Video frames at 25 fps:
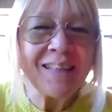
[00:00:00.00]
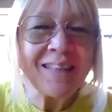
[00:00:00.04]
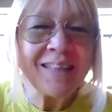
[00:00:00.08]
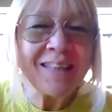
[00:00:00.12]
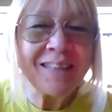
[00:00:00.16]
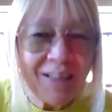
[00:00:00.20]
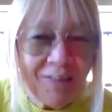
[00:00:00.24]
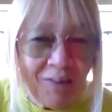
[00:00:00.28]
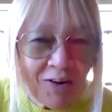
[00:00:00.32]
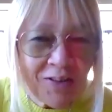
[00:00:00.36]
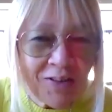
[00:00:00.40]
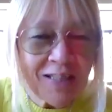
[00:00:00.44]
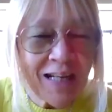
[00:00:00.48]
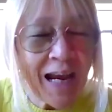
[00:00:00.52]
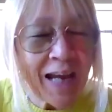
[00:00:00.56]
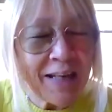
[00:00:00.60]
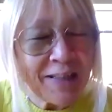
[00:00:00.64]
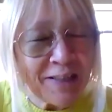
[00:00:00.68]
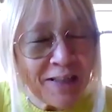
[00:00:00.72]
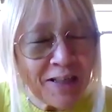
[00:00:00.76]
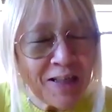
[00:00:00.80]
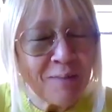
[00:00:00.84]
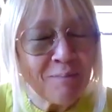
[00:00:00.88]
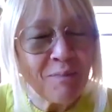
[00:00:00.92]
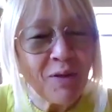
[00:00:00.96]
the 0 to
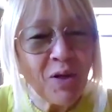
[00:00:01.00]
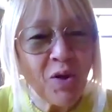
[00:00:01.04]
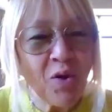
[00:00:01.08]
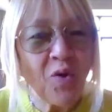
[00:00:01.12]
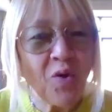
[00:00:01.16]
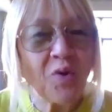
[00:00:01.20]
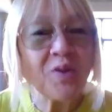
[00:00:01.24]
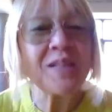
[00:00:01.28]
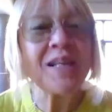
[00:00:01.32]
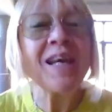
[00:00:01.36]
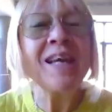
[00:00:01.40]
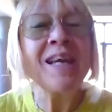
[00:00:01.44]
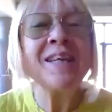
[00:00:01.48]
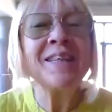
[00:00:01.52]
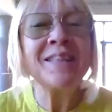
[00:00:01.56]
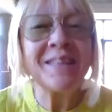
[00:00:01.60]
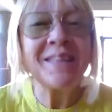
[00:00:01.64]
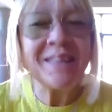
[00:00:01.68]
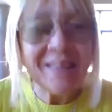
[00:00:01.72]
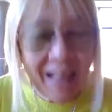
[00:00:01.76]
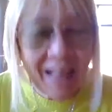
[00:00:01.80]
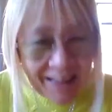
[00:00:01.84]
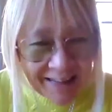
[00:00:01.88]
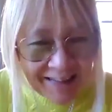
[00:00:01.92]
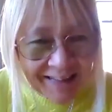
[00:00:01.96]
18 and beyond
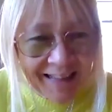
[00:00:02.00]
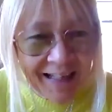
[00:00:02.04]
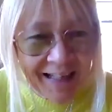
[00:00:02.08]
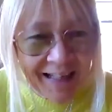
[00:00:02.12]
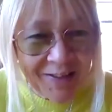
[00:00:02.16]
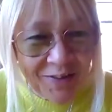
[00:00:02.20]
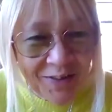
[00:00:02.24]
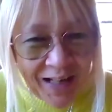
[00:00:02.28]
sex